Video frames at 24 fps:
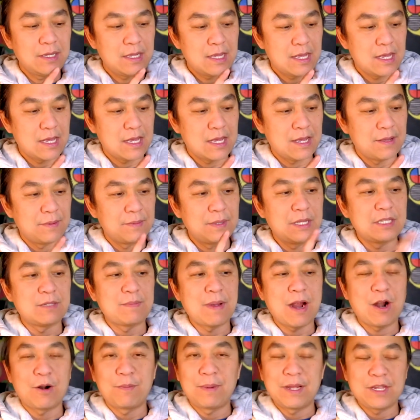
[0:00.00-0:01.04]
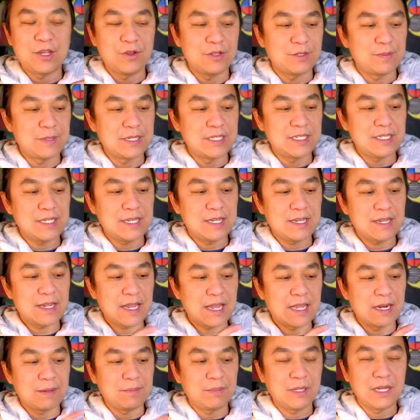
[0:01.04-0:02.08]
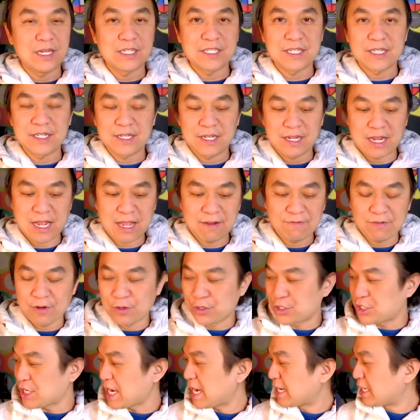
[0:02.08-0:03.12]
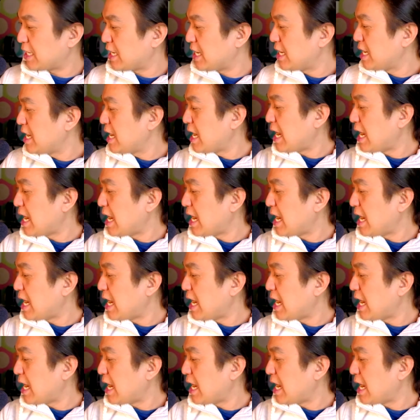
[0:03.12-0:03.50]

It's powered by USB-C and it plugs into the headphone jack.